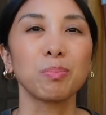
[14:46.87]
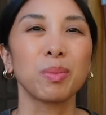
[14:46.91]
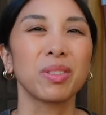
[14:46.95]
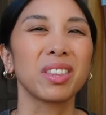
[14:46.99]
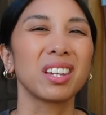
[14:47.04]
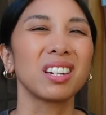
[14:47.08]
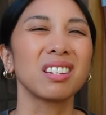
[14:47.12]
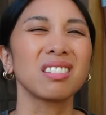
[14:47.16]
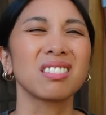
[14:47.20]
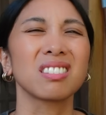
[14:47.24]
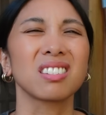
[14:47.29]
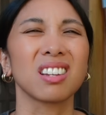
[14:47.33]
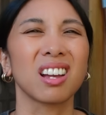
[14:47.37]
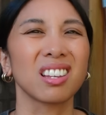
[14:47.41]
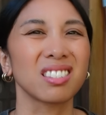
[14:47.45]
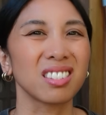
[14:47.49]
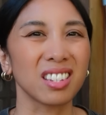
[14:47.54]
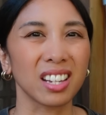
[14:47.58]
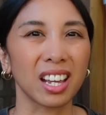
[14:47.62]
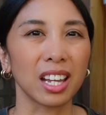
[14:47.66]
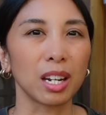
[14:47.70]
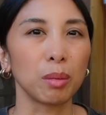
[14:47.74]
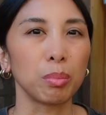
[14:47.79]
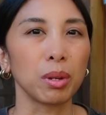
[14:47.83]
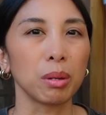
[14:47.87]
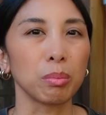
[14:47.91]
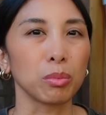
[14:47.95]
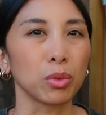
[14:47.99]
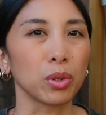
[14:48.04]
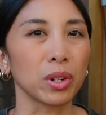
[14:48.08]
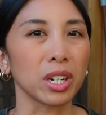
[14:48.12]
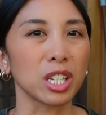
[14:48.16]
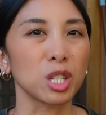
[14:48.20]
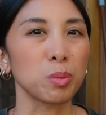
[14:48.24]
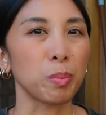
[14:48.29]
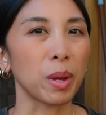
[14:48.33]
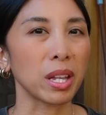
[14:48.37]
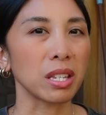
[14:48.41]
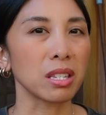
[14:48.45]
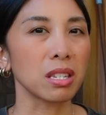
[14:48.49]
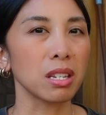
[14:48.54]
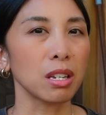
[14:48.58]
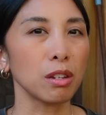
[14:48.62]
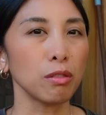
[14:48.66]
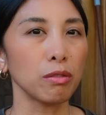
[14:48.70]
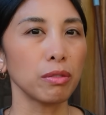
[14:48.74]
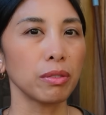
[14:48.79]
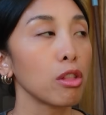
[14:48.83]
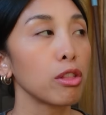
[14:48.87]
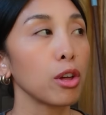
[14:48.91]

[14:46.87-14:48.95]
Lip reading: but then it starts to get a bit more expensive.